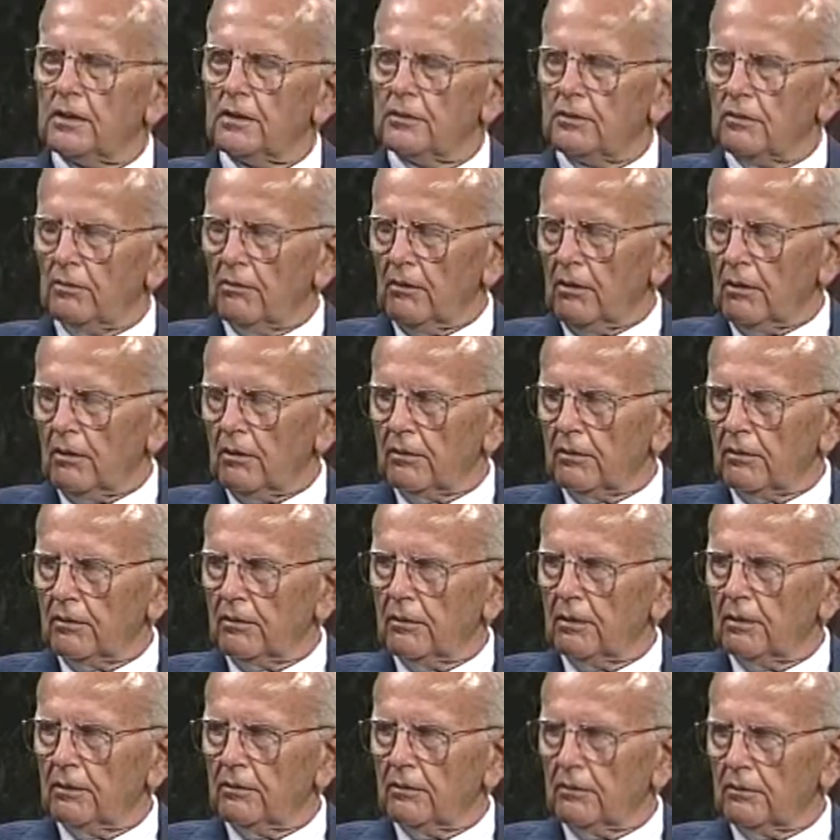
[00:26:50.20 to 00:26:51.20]

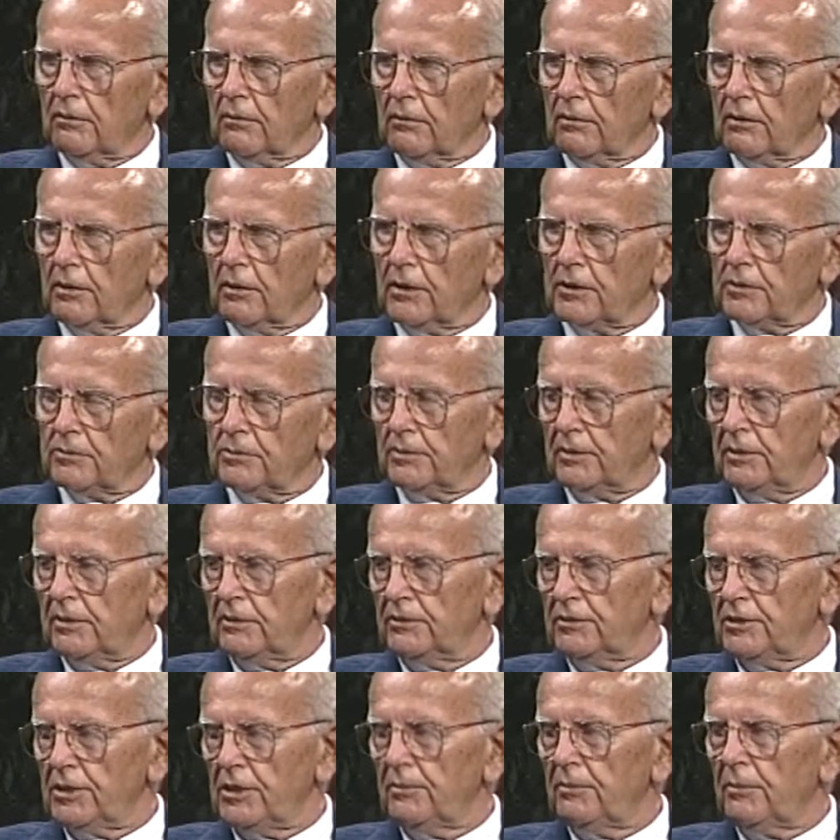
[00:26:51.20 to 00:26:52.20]
daughter and her
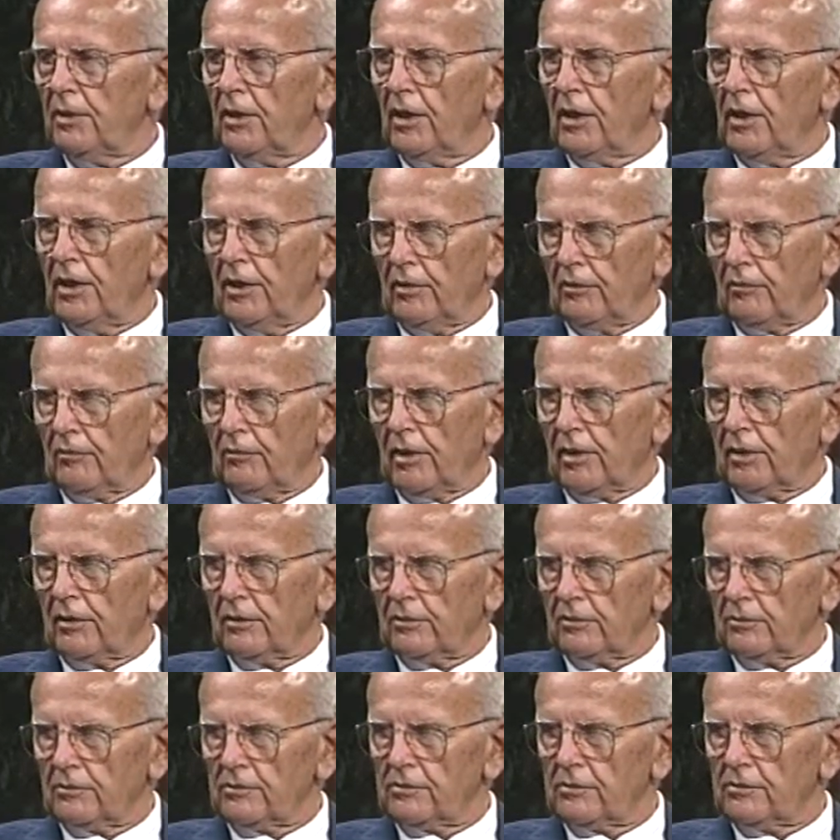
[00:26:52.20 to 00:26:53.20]
husband. She married a
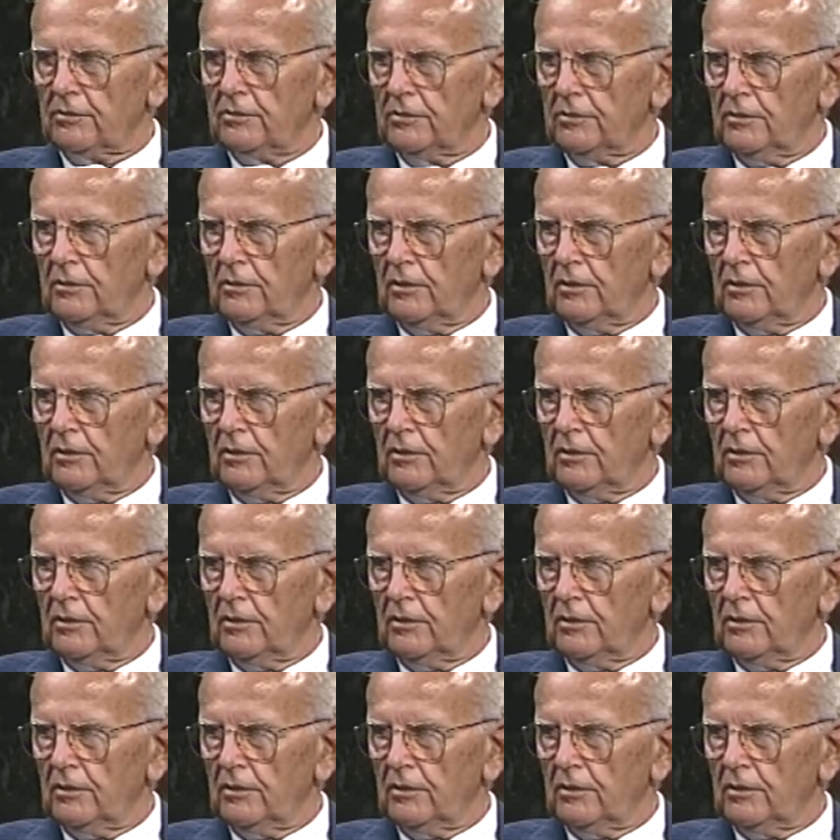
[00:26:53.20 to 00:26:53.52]
Reynolds.